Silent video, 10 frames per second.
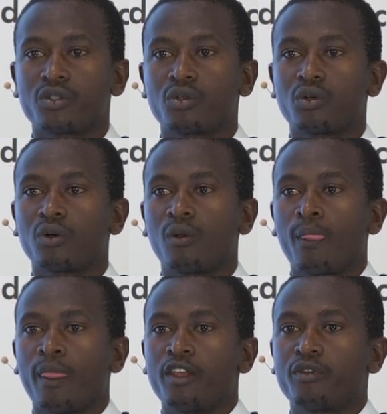So
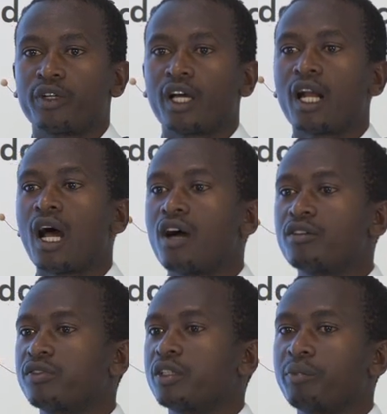if we can
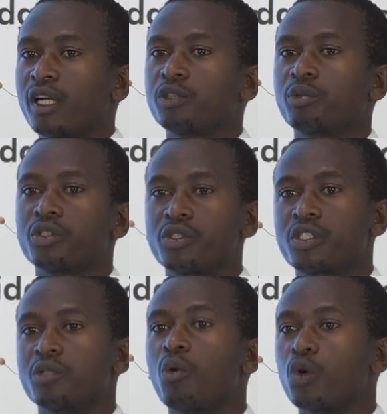have a plant
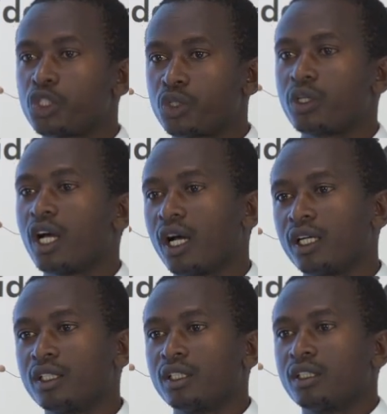producing more sugar,
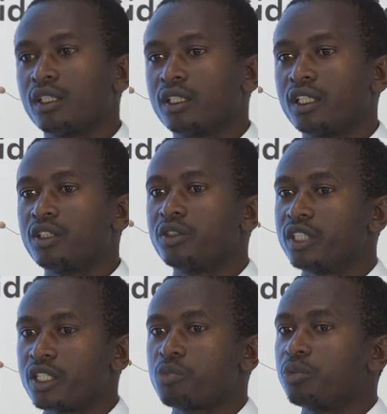and then you
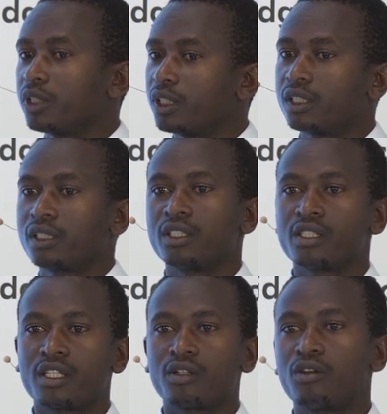just put it,
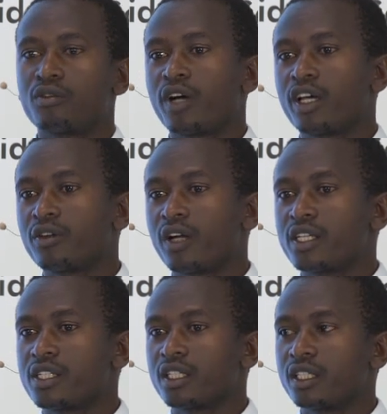instead of
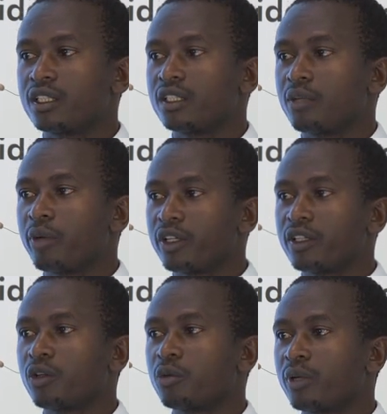hydrolyzing it in a
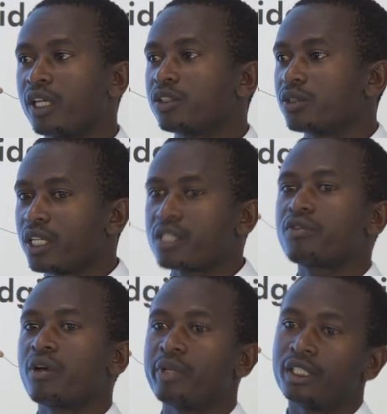bioethanol plant, you just
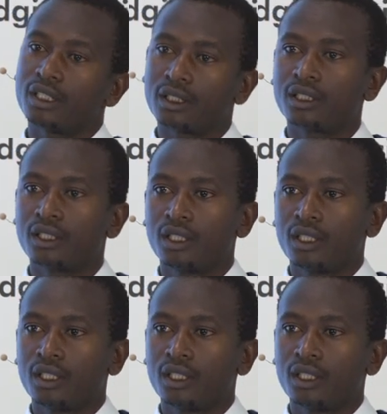ferment it.